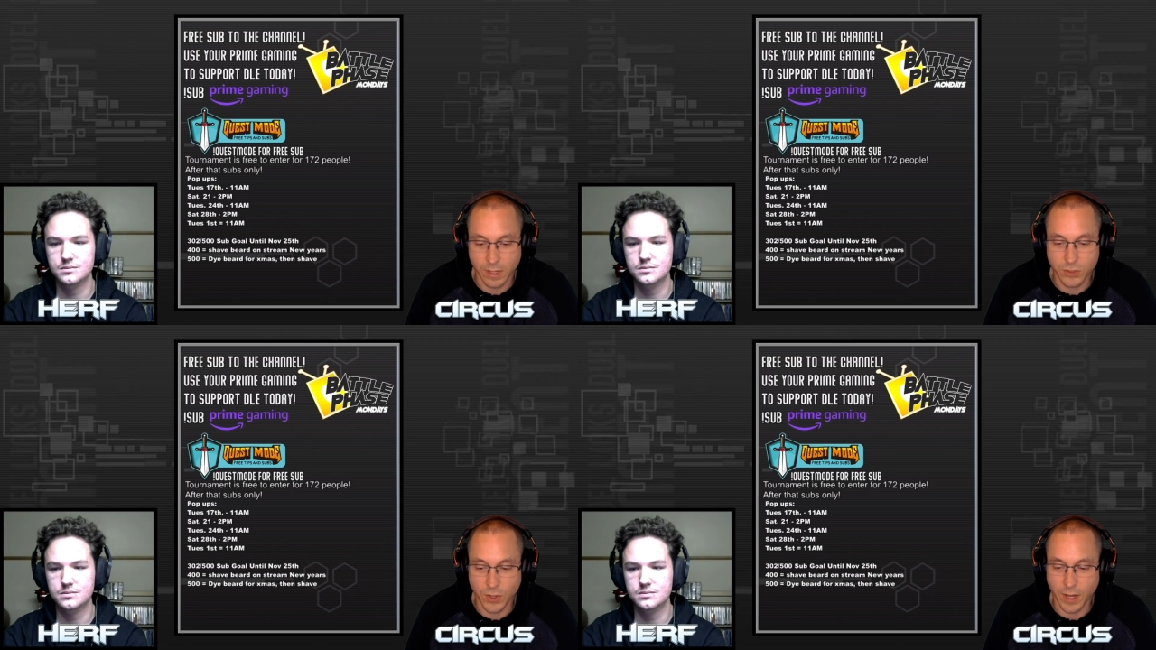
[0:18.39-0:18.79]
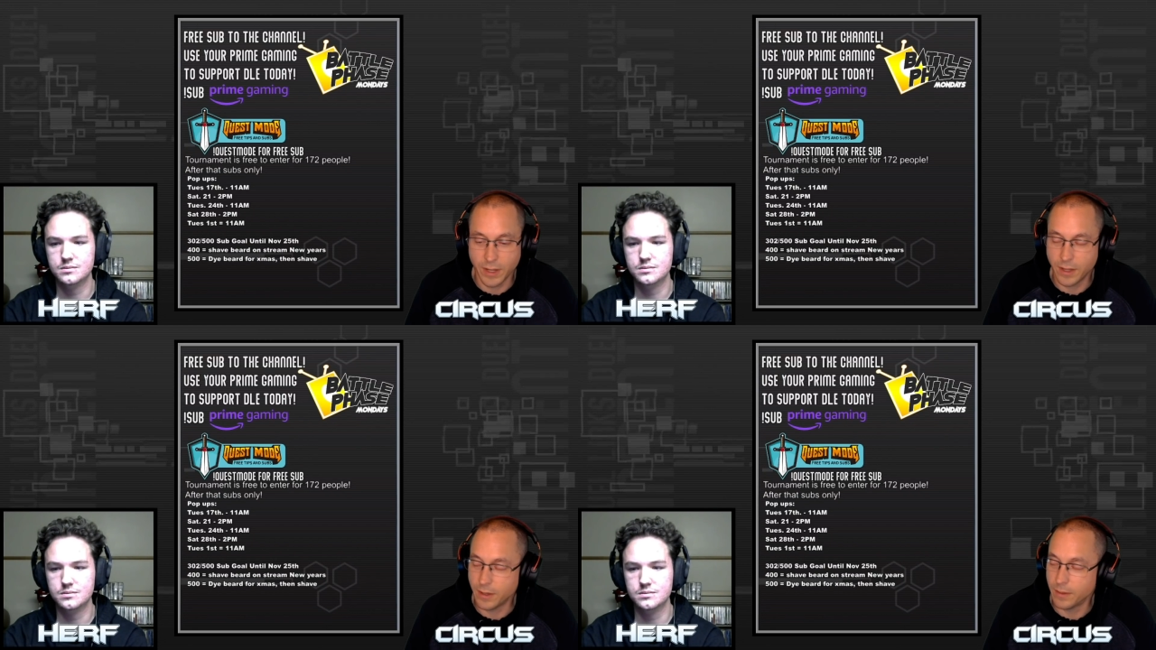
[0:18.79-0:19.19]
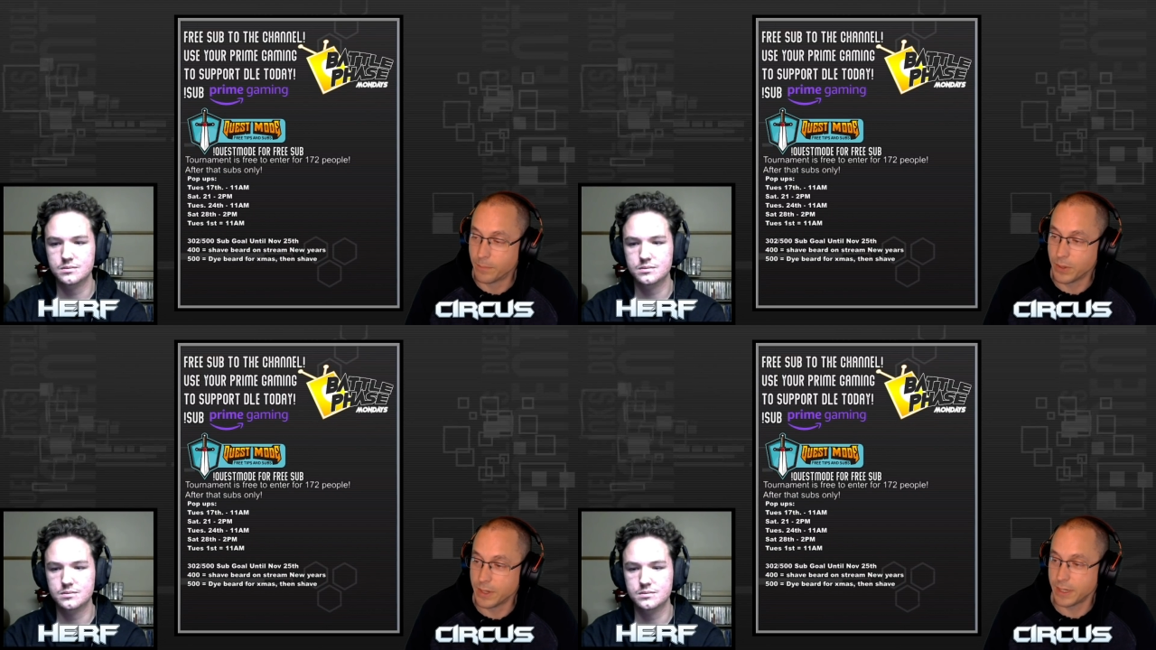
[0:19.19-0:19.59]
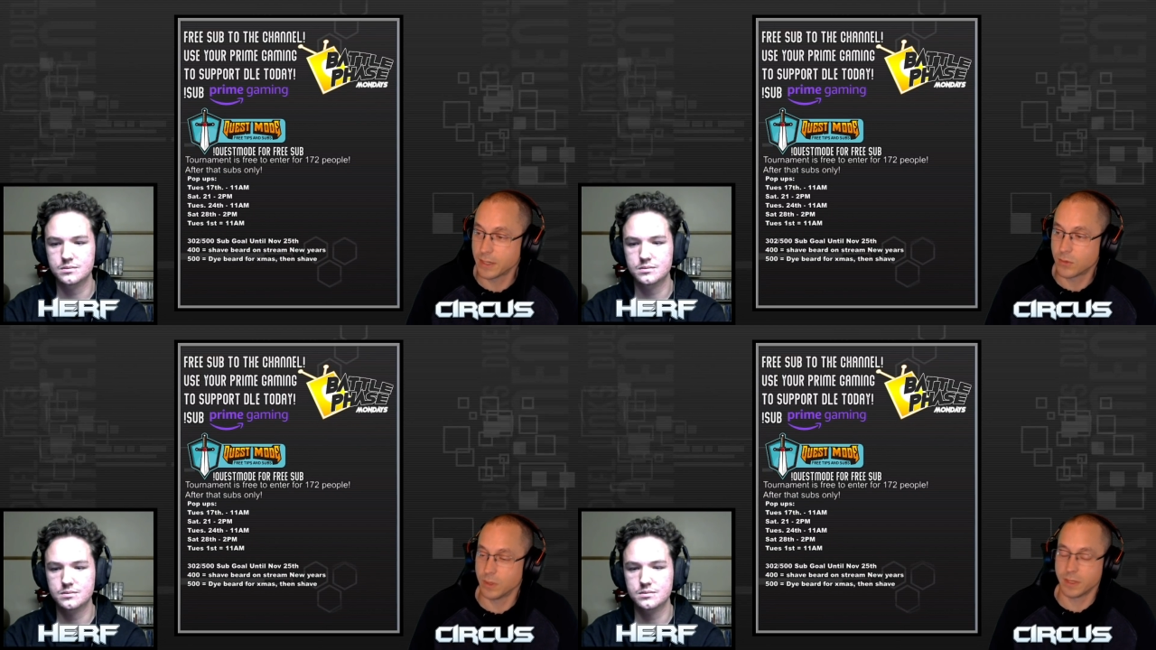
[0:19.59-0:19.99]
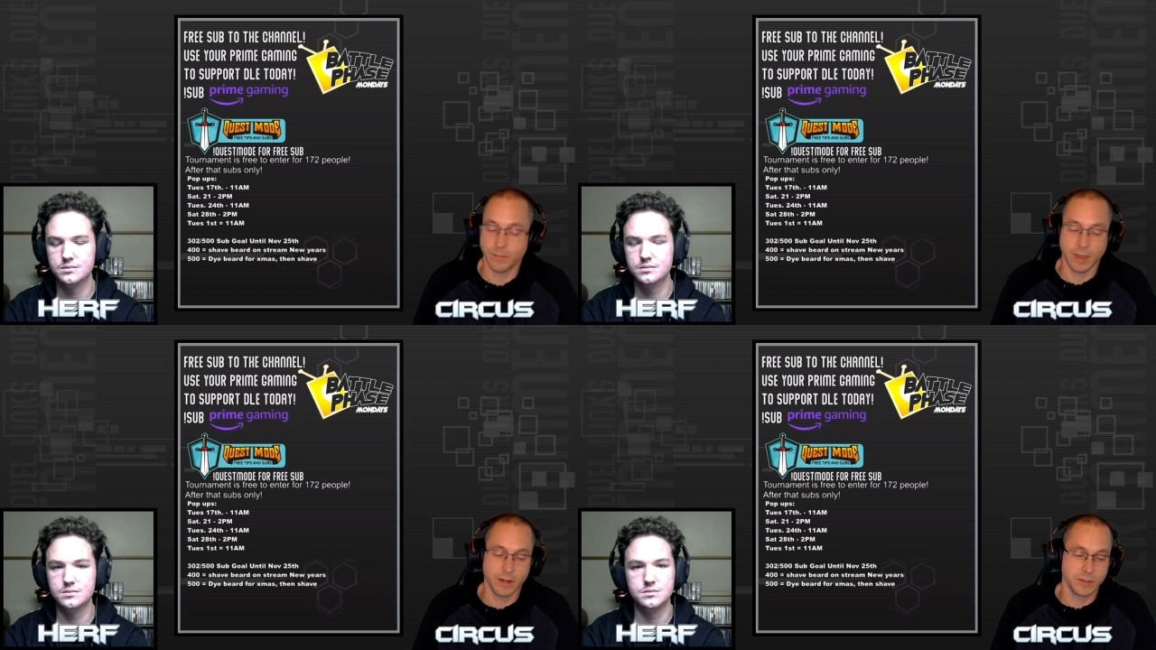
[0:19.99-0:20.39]
Speaker 1: to try to predict what
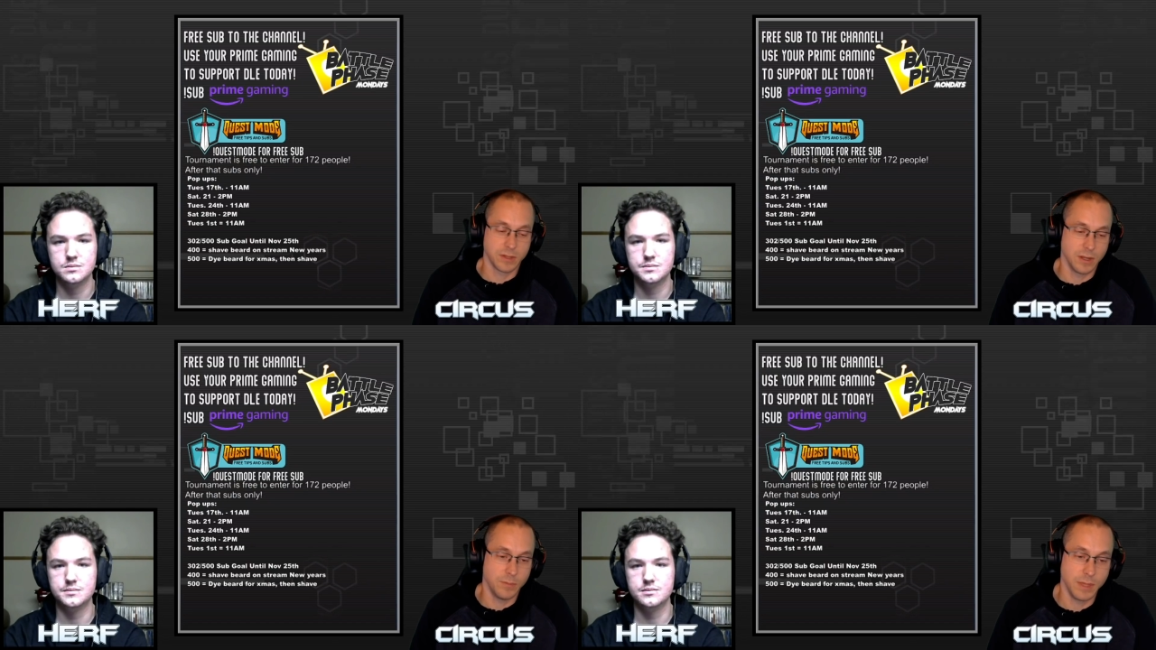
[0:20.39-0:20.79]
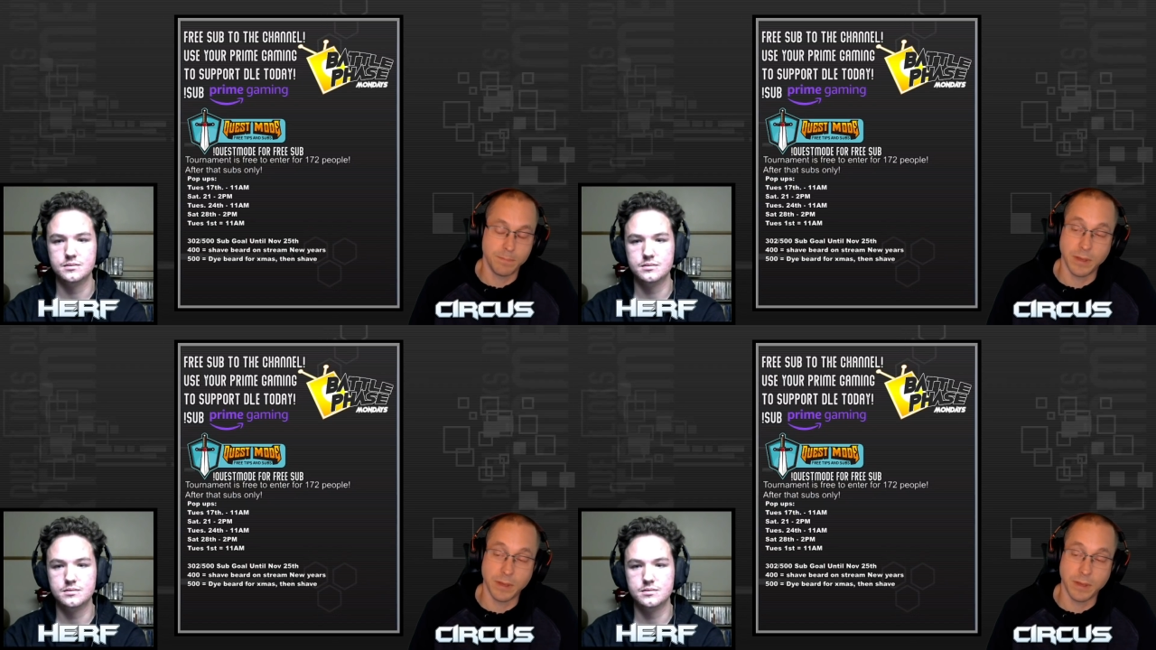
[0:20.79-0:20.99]
the meta is going to be.